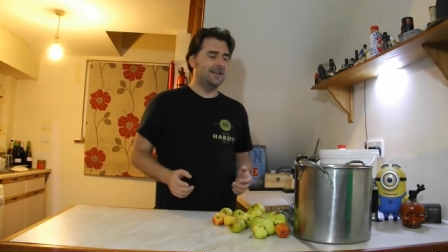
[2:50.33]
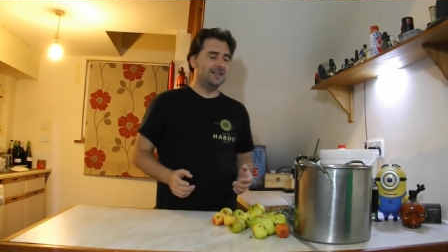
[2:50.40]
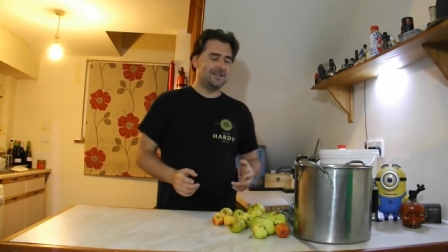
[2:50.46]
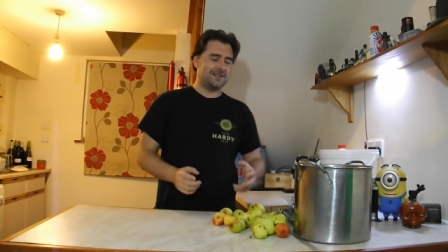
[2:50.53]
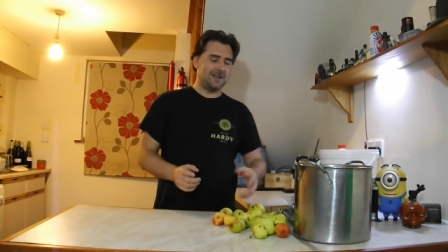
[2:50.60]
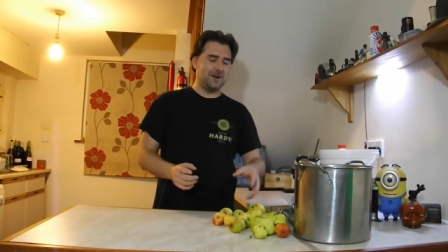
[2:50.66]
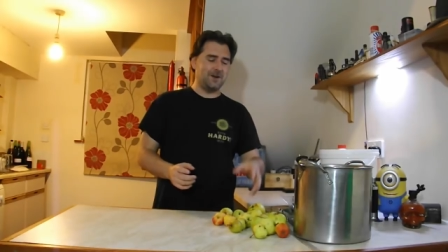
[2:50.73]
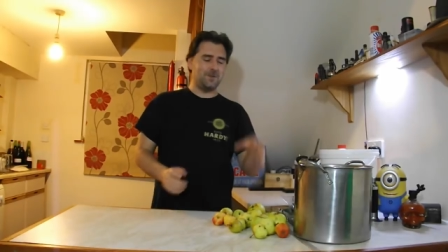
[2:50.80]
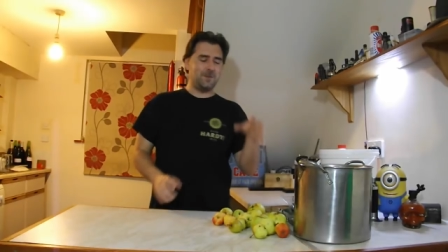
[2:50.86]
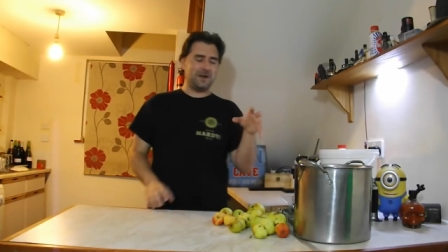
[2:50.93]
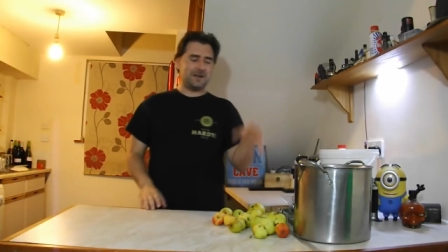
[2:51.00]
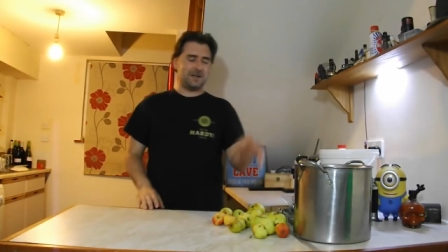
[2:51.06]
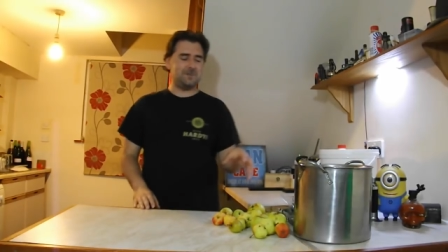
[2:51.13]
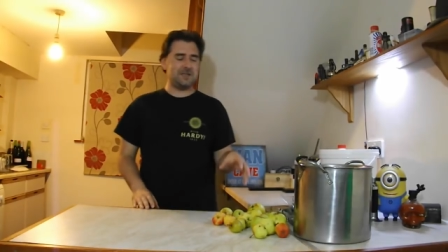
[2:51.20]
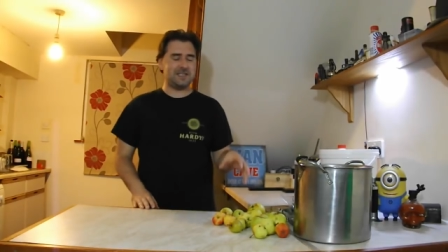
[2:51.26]
So we're
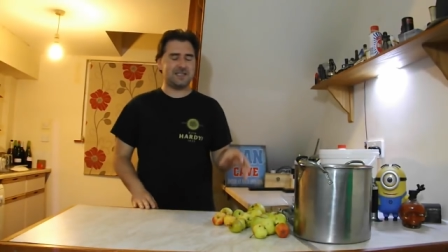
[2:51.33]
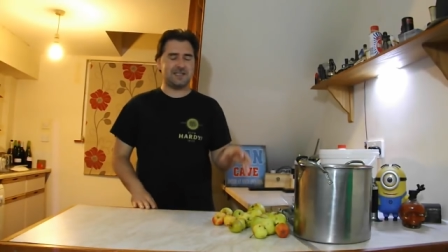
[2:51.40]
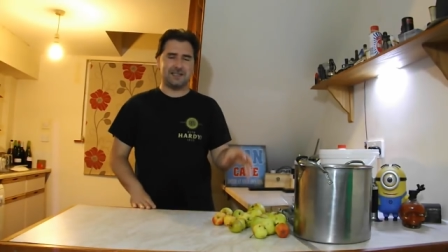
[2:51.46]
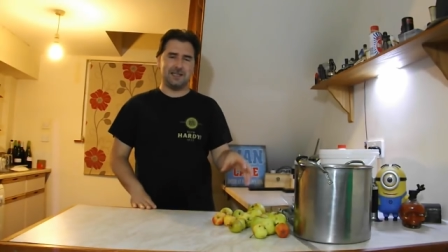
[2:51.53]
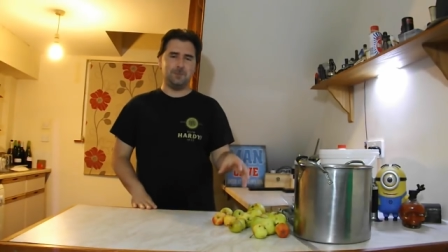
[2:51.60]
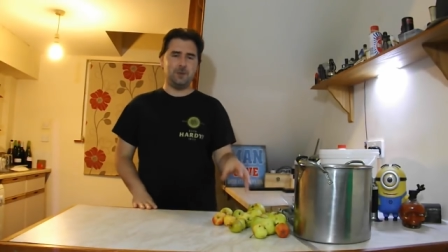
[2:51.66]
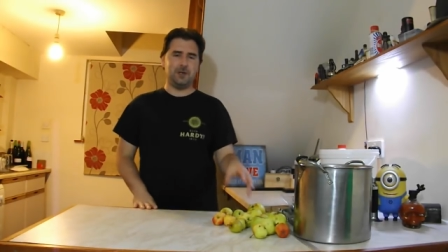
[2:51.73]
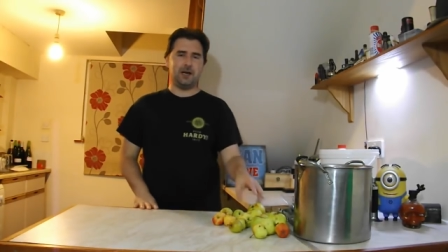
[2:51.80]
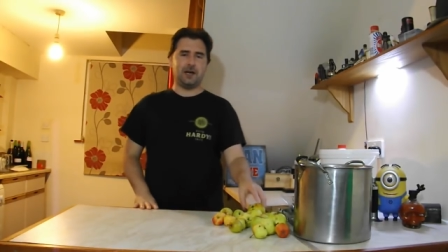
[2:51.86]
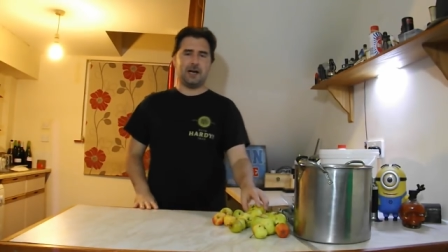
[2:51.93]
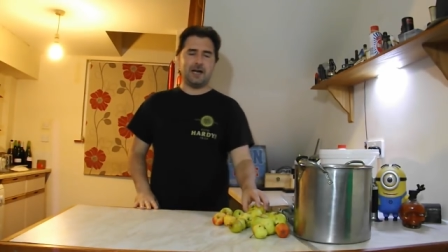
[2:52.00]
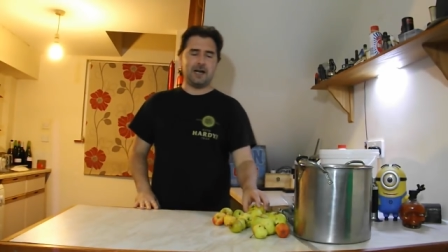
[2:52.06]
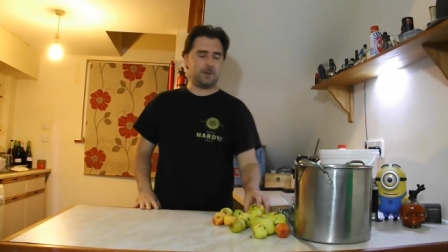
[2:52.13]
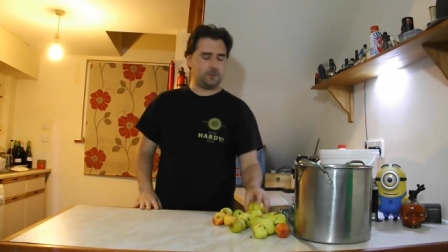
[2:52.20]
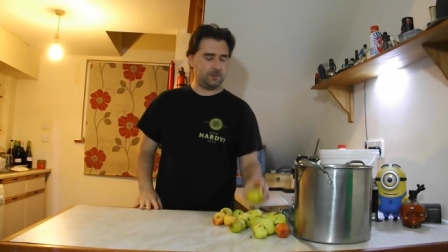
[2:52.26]
going to be steeping our
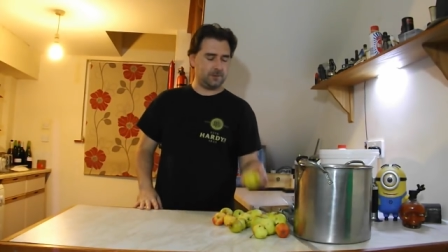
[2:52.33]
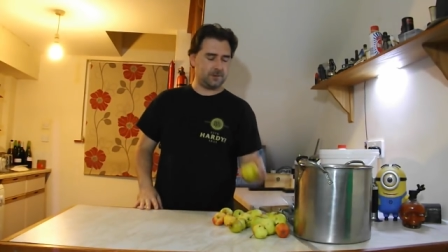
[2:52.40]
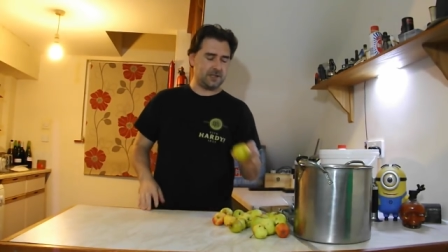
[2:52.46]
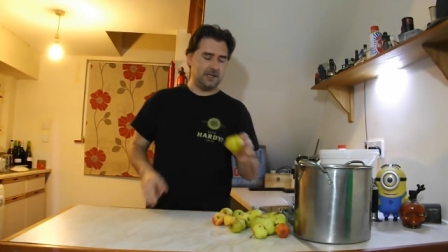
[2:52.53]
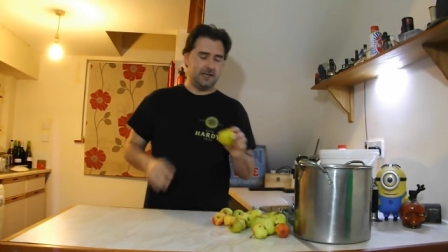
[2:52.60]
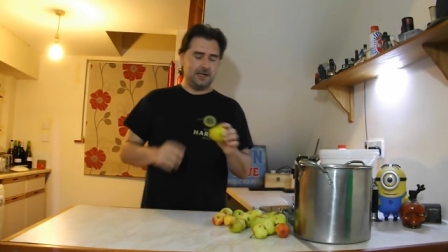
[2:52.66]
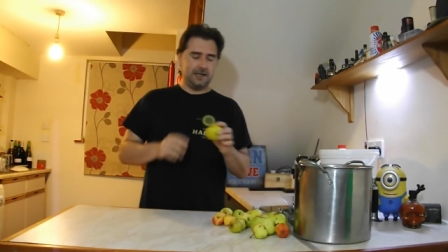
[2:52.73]
apples.